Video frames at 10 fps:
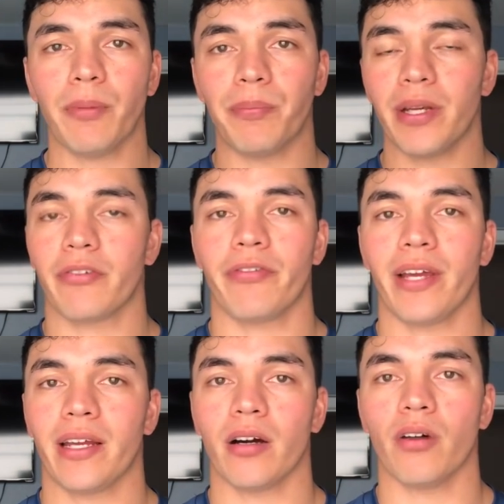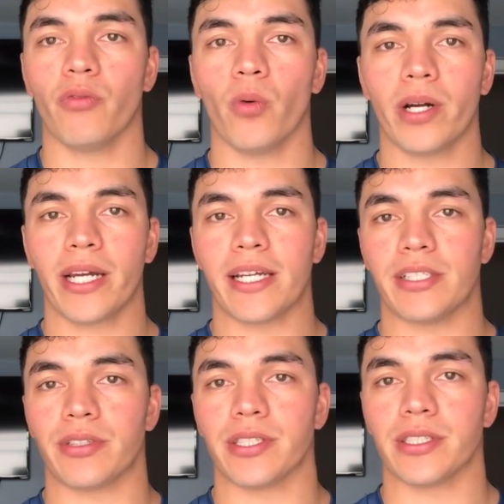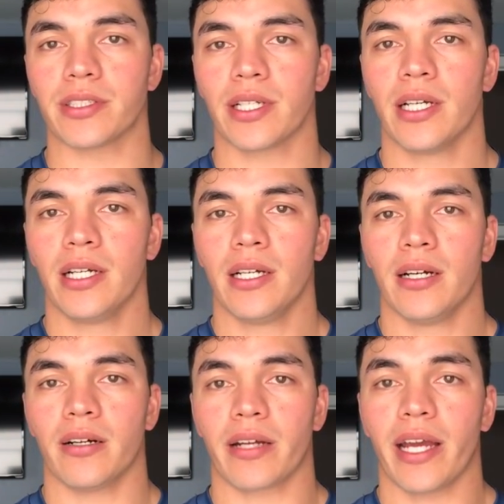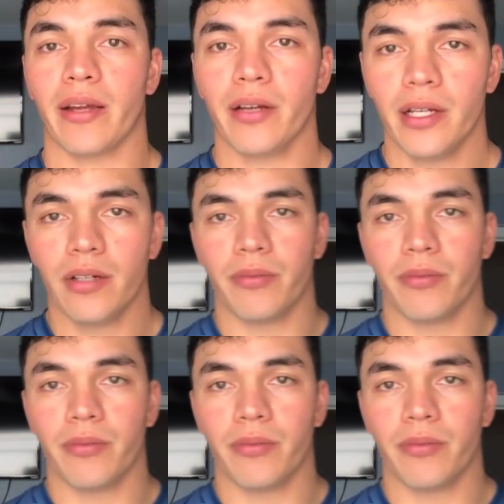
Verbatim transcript: I'm a big fan of one hand drills, okay?